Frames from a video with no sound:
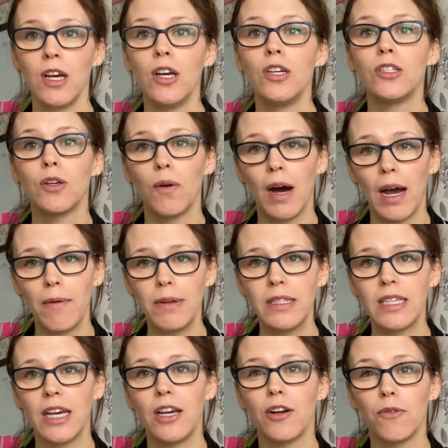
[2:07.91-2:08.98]
So I would
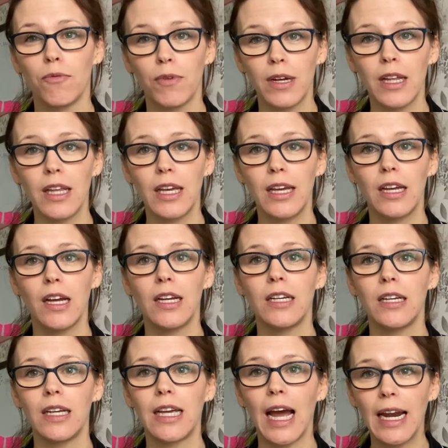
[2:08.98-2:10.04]
say you're really
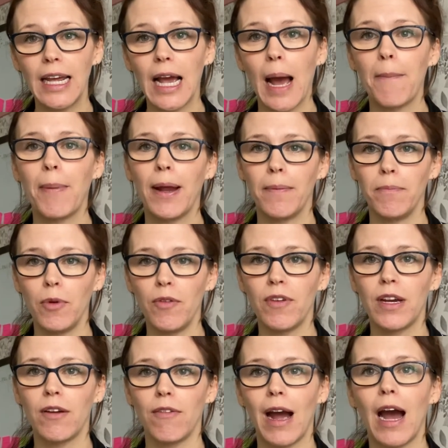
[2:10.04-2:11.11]
getting up and
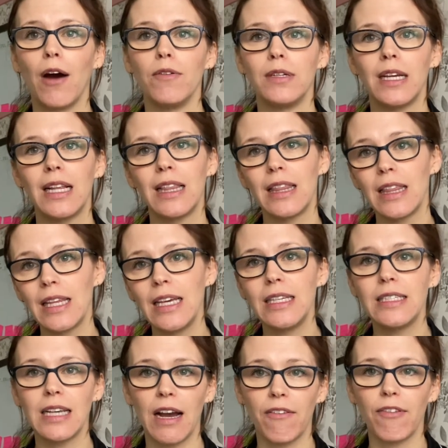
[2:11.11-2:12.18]
moving around at
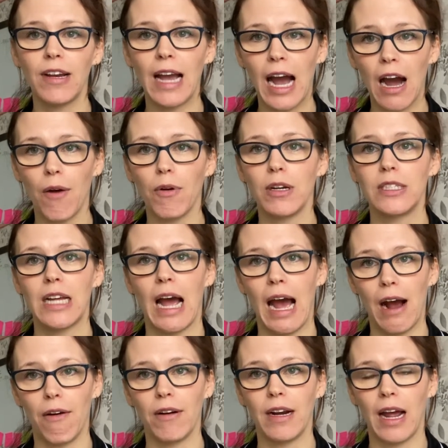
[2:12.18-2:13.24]
least every hour to
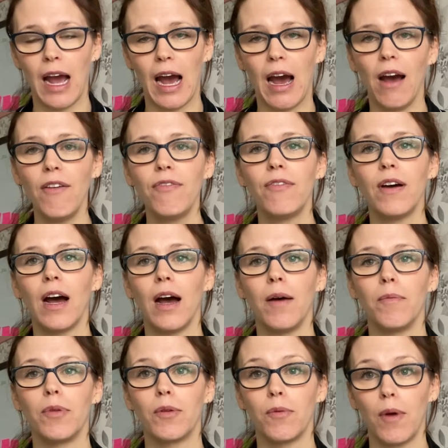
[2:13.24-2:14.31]
hour and a half
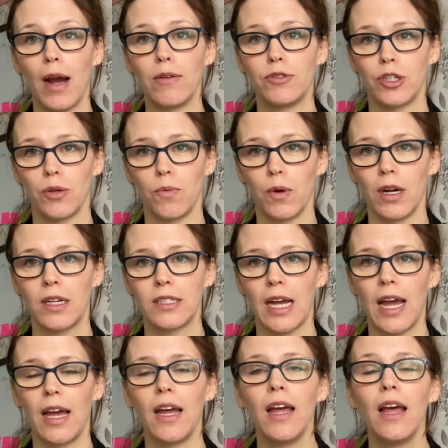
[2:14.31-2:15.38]
throughout your
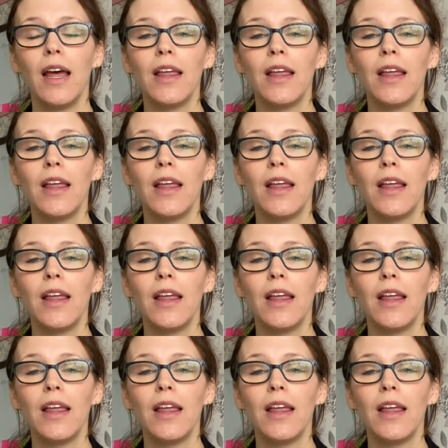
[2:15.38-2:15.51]
workday.